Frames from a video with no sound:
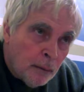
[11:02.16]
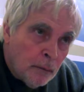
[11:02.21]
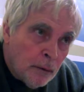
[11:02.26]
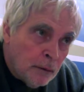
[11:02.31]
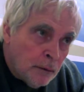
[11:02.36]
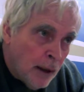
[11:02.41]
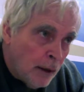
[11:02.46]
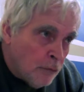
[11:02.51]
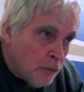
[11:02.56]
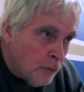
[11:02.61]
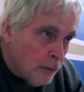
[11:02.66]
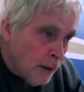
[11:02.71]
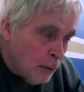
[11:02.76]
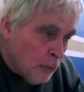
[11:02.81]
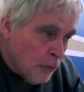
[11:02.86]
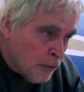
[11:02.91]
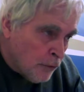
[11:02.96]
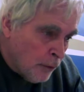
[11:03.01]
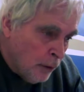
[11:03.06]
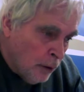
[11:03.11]
that
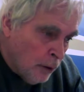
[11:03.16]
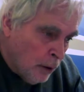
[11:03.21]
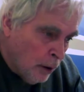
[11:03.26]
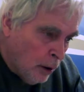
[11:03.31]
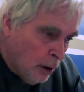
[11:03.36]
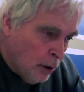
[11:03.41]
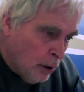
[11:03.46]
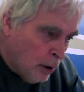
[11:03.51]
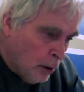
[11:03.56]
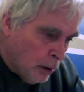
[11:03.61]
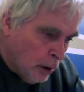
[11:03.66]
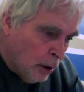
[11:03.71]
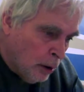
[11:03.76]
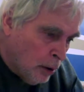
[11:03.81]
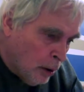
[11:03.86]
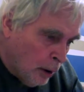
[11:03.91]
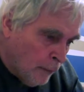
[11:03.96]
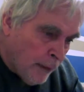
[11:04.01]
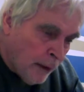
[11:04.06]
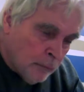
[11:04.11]
was
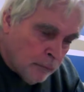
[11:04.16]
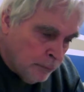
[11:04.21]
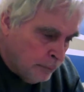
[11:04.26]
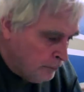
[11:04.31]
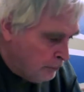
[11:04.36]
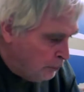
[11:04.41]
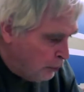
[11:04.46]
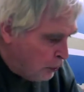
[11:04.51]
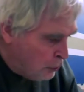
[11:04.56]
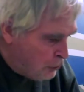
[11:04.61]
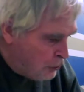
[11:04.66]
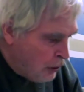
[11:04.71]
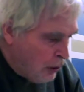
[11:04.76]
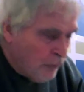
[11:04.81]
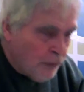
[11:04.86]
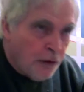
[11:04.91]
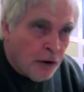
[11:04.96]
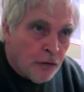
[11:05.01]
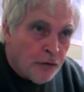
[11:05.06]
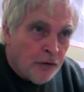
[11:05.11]
on that
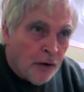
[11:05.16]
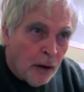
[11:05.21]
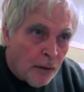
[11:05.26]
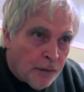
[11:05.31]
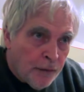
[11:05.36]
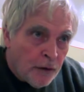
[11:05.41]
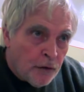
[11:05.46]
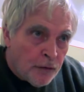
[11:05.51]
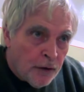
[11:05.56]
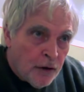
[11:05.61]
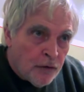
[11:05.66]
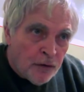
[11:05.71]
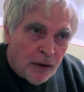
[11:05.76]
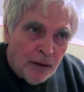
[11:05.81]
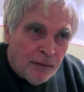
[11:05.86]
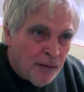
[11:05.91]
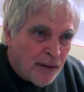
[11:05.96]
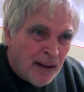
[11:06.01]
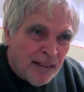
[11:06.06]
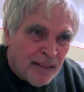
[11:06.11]
bookshelf and you sell things
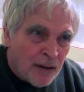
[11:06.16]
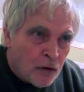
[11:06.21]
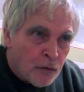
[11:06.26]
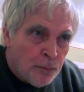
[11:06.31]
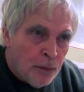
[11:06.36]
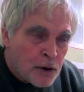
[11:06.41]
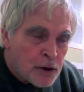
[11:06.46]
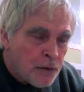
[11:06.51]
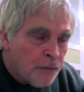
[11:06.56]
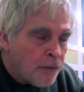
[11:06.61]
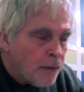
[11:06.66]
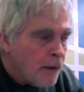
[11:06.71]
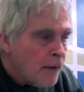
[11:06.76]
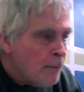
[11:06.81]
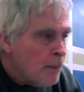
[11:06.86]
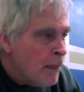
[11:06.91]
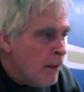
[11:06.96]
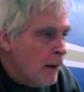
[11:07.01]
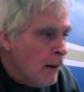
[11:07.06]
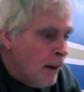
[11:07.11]
easily. I forget the expression.
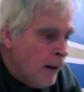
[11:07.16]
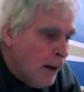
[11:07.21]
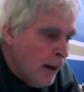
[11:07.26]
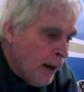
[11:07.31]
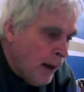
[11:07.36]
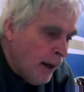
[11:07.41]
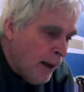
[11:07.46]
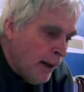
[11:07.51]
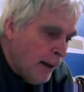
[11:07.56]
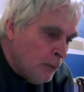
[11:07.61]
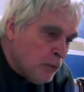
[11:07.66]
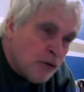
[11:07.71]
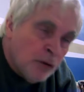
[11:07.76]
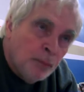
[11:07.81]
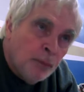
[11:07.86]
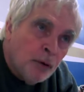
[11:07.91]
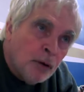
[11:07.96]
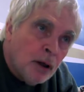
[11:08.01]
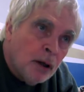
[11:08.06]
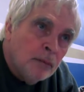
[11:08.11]
And it
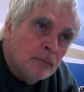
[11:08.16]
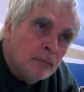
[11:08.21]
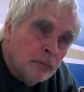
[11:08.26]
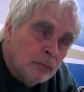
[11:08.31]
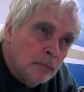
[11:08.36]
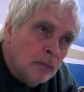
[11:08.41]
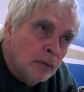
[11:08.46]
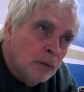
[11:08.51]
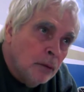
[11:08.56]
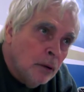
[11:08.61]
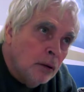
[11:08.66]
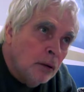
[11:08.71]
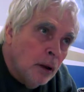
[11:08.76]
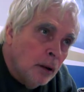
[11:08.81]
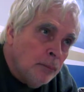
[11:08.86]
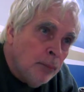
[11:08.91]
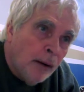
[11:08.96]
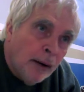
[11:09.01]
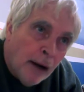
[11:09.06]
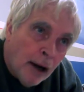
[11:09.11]
was a book on a
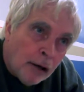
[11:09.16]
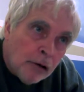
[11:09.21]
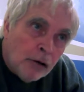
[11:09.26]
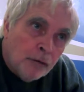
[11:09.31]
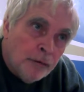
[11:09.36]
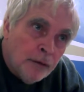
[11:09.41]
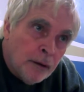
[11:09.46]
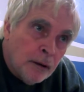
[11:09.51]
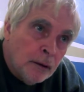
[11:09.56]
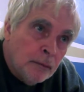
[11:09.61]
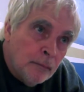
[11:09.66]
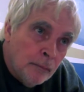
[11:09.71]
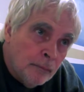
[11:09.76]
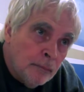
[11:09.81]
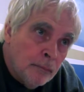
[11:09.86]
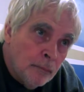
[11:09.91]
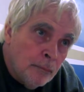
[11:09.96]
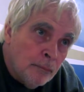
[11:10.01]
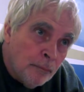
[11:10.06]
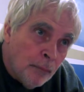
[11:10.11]
biography on
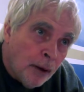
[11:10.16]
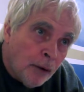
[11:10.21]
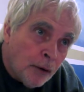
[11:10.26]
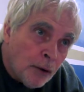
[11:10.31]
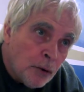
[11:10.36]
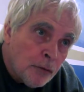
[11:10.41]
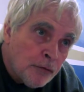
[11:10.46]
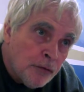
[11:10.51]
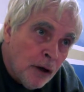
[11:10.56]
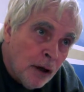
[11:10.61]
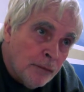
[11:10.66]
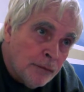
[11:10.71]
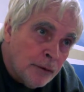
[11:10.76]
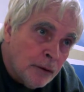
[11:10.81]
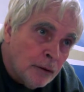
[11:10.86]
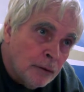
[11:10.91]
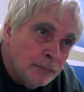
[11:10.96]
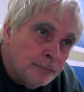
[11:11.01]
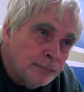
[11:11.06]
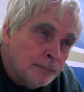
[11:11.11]
Mario
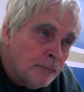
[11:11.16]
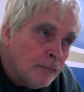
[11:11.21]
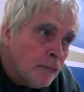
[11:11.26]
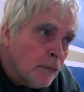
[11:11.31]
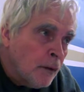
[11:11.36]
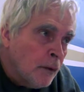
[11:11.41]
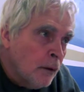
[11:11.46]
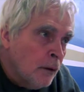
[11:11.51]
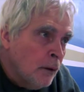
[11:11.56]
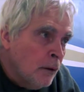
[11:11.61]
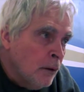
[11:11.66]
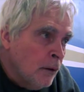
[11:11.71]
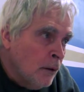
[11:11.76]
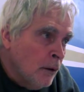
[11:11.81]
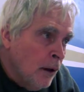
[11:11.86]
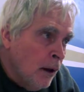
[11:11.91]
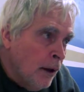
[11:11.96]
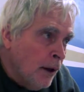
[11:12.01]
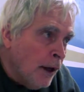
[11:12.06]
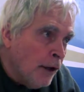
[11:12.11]
Savio.
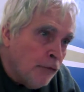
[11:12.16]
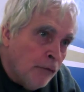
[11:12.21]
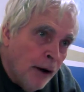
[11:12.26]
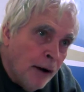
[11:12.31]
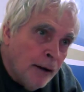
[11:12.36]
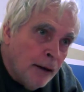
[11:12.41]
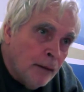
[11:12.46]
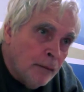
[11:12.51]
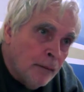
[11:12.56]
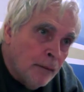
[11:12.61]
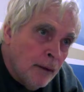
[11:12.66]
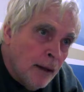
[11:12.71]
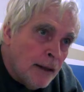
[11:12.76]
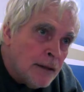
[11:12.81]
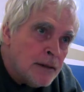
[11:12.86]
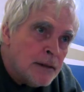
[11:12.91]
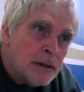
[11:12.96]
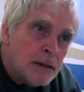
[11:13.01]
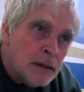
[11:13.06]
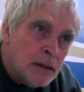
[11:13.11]
And I read it,
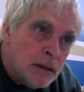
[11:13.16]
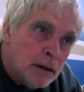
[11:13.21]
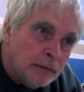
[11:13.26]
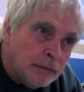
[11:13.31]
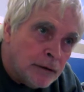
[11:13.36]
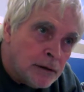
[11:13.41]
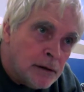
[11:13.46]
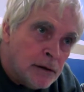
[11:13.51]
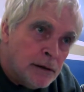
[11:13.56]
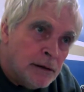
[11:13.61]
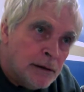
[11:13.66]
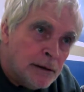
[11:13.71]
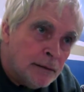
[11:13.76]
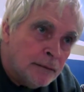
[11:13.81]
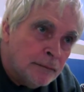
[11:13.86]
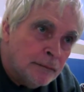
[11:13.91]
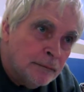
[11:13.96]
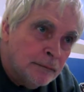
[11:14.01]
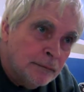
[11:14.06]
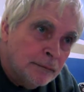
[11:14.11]
and son of a
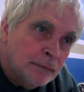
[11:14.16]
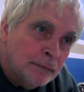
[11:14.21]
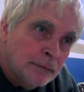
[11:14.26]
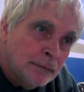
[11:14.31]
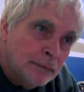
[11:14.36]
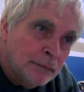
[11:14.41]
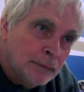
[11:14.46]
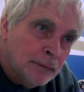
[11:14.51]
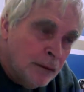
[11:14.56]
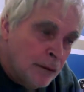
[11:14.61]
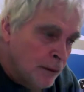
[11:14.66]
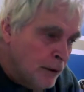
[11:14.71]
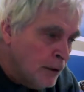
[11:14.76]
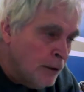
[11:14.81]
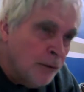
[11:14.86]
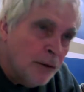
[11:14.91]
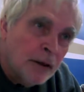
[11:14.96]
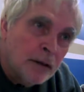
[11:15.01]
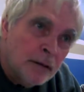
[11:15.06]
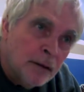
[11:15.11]
crap.
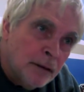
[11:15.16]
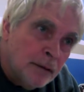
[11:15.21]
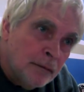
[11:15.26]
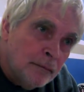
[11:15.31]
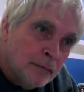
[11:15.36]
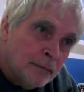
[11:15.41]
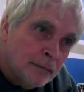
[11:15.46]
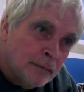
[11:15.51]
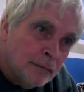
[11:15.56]
You know what he did?